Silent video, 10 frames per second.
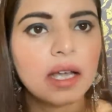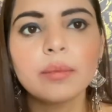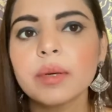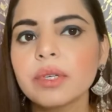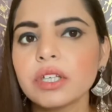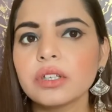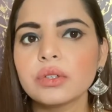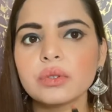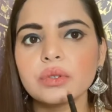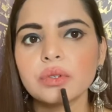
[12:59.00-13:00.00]
Maybe
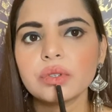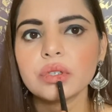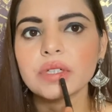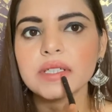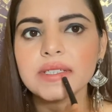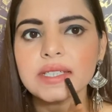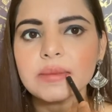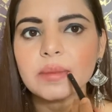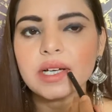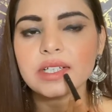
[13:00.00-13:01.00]
you don't see
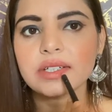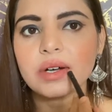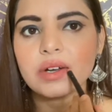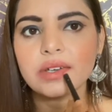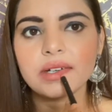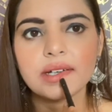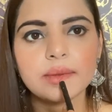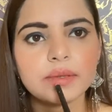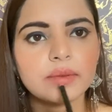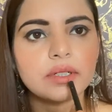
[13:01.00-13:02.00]
much on your
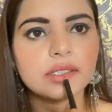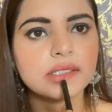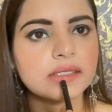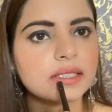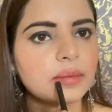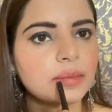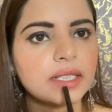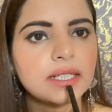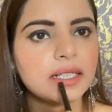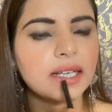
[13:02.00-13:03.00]
lips because this is
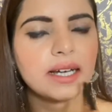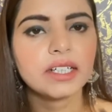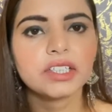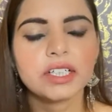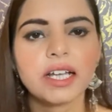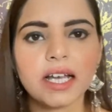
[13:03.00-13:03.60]
completely light shade.